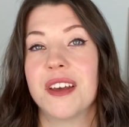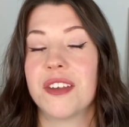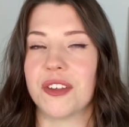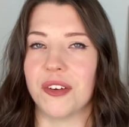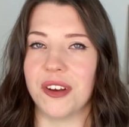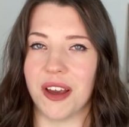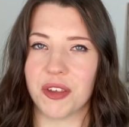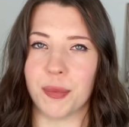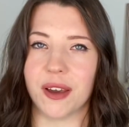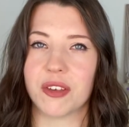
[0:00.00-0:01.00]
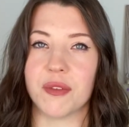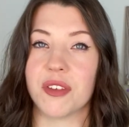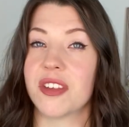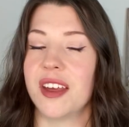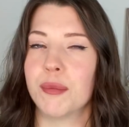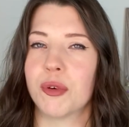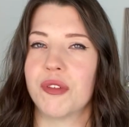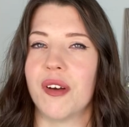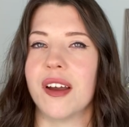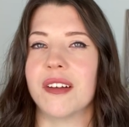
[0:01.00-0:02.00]
certain aspects of the scent
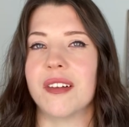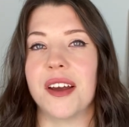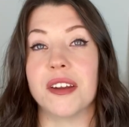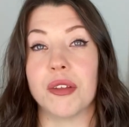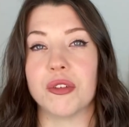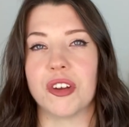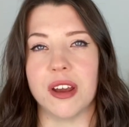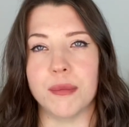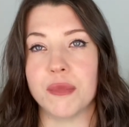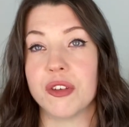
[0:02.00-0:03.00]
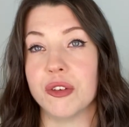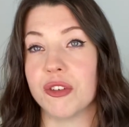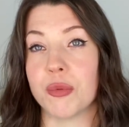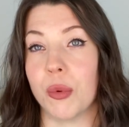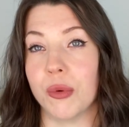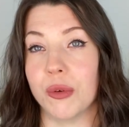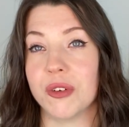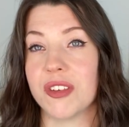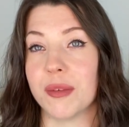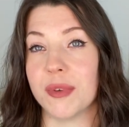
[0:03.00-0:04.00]
profile and other times you just won't
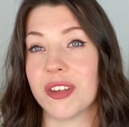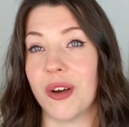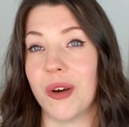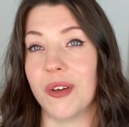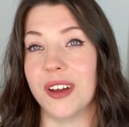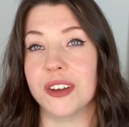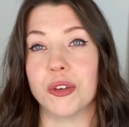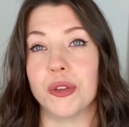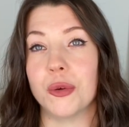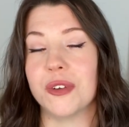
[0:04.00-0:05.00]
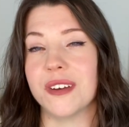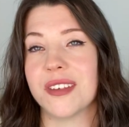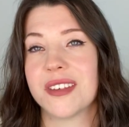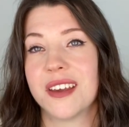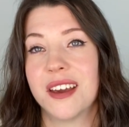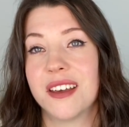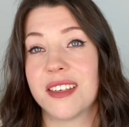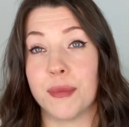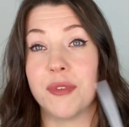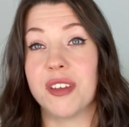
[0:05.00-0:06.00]
notice them at all and you'll notice
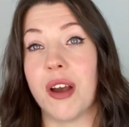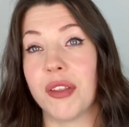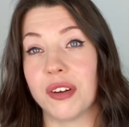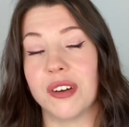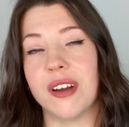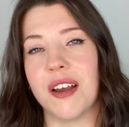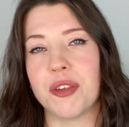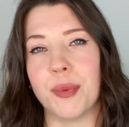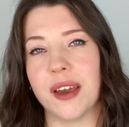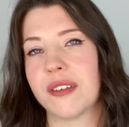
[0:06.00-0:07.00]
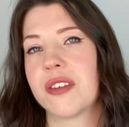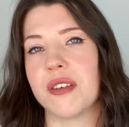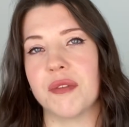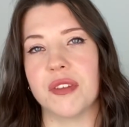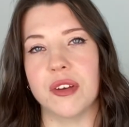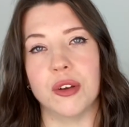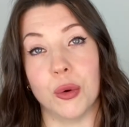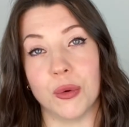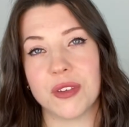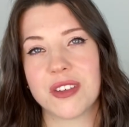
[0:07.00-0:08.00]
some of the other aspects of the
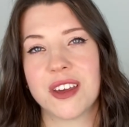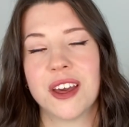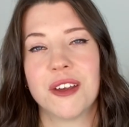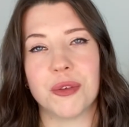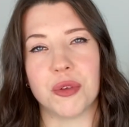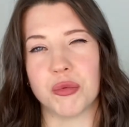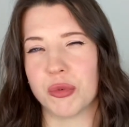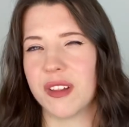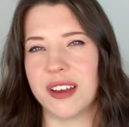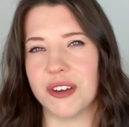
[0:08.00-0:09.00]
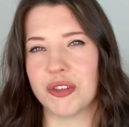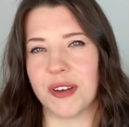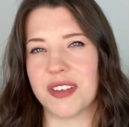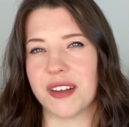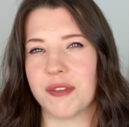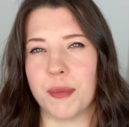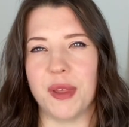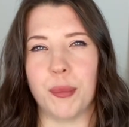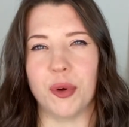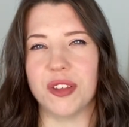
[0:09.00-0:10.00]
notes. So it's really interesting interesting from
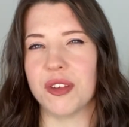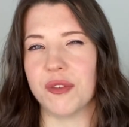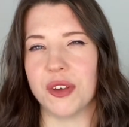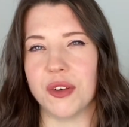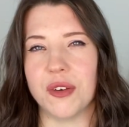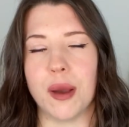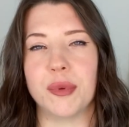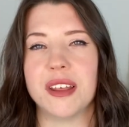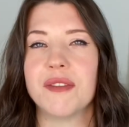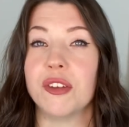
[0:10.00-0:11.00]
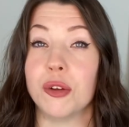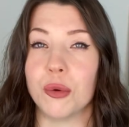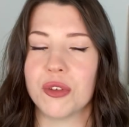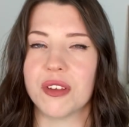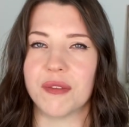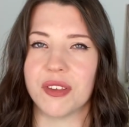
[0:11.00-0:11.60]
that point of view. I believe the notes of